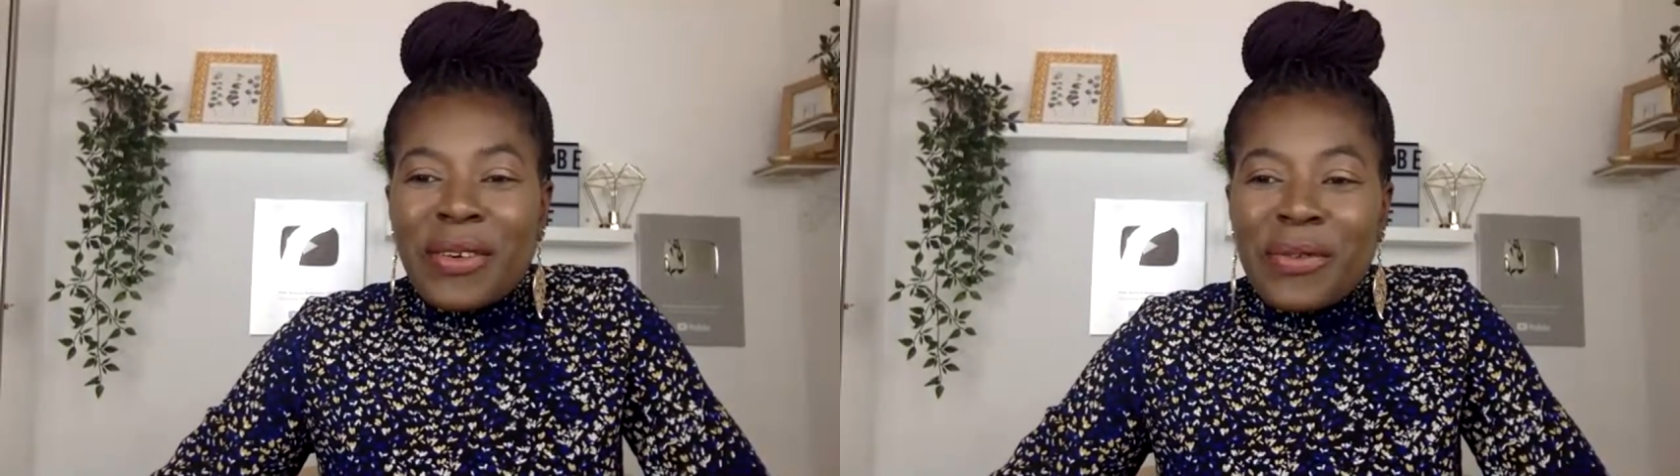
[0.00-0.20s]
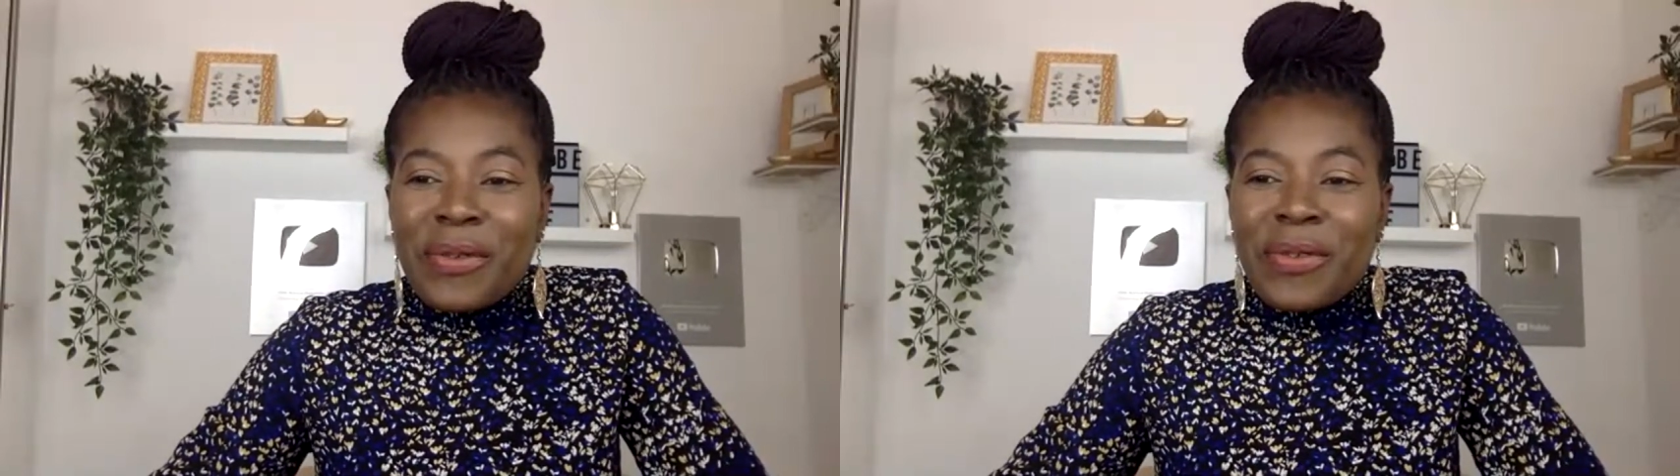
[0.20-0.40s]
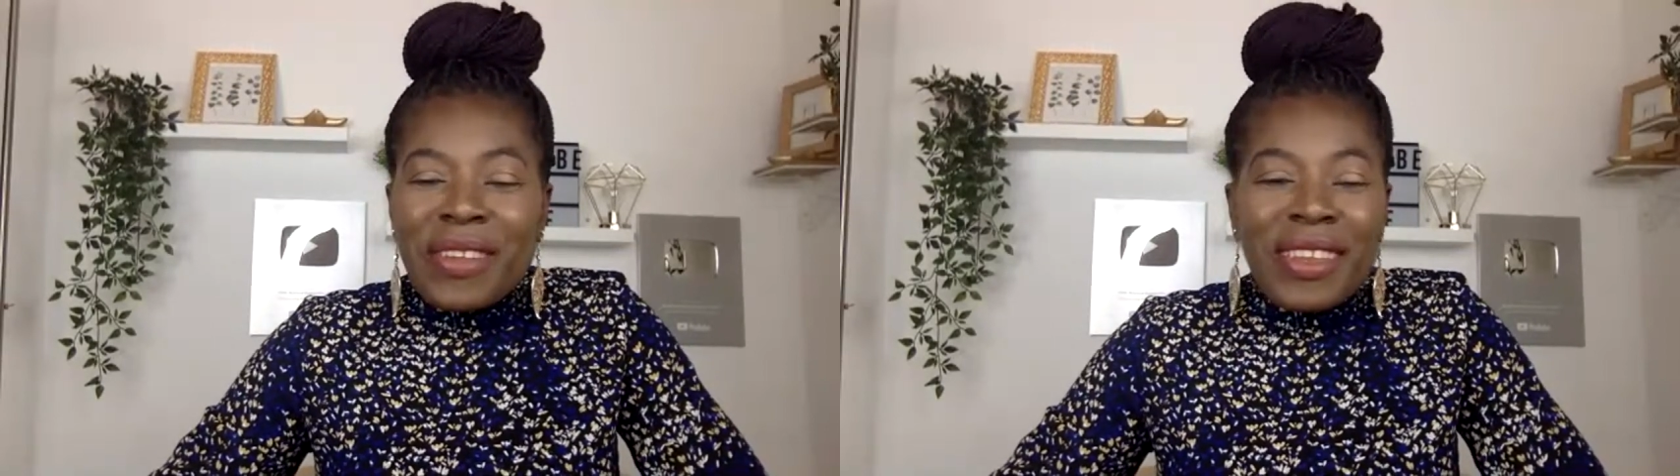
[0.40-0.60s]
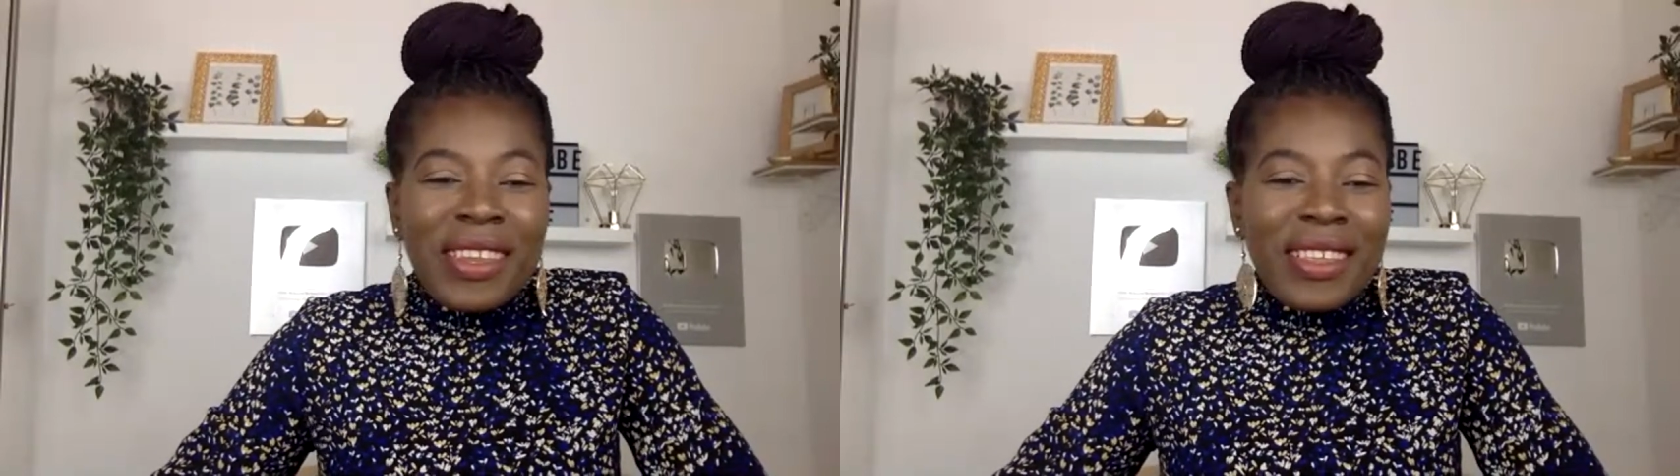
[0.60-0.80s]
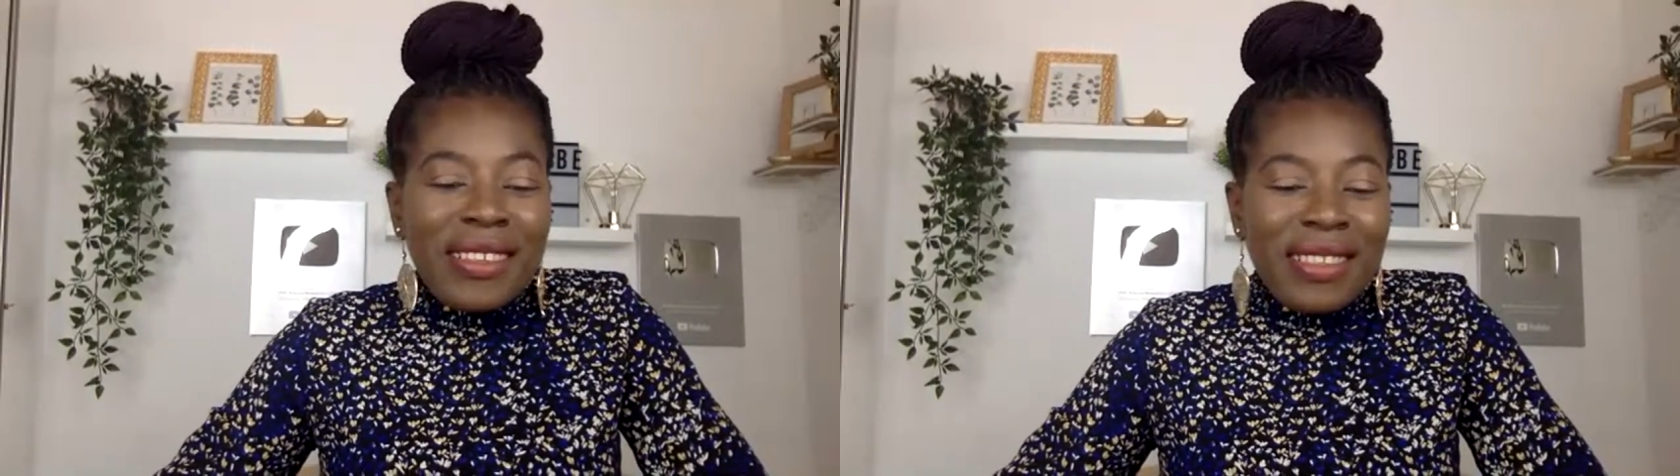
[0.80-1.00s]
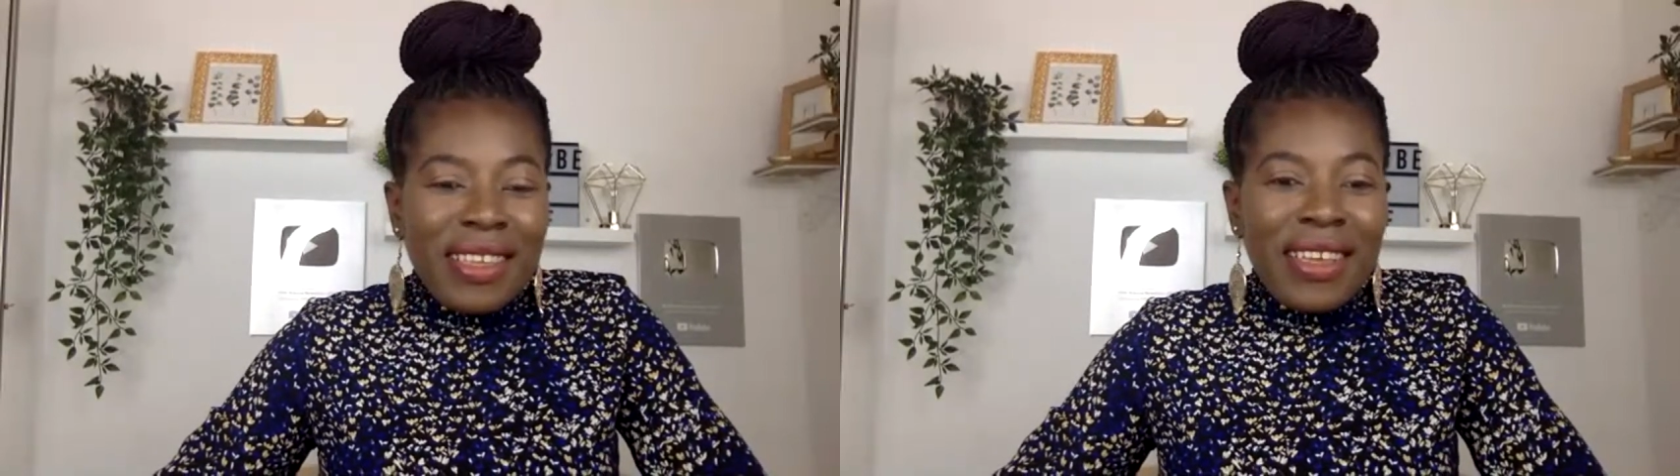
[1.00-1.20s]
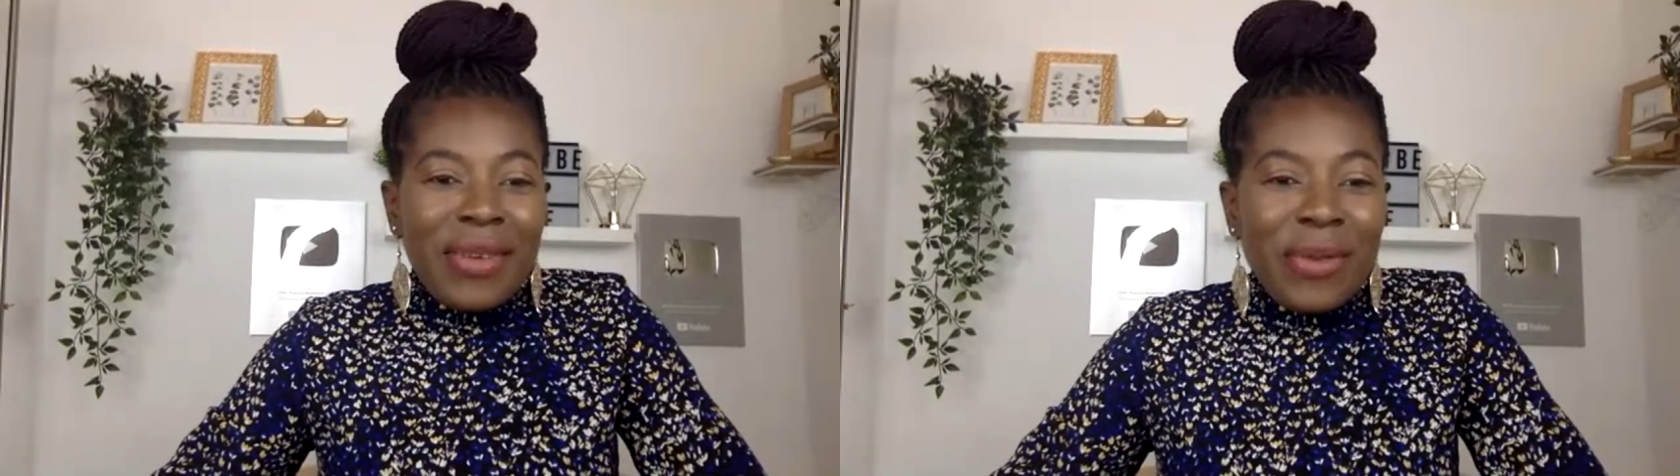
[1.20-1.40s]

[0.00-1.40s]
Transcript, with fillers: of this day.